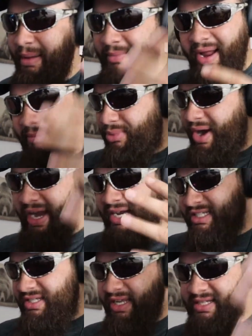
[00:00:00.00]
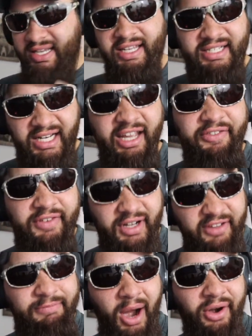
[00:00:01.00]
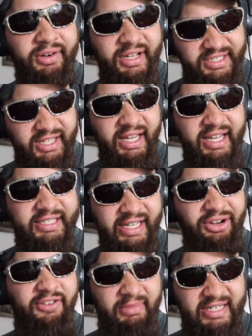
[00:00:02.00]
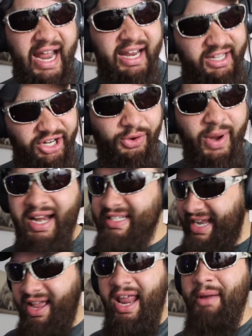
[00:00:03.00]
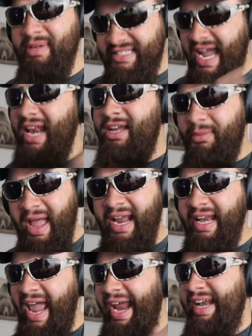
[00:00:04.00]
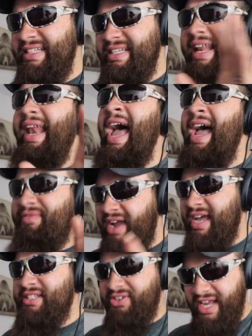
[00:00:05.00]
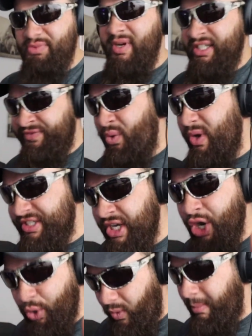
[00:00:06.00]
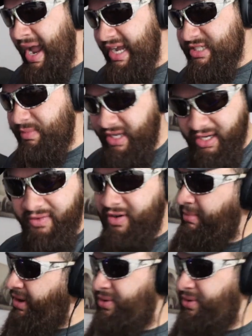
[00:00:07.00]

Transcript: My brain is, is is Cliff. Cliff Burton is the lead singer of Metallica. Correct. It sounded like Metallica back in the '80s at a live concert. That's what his voice reminds me of. That's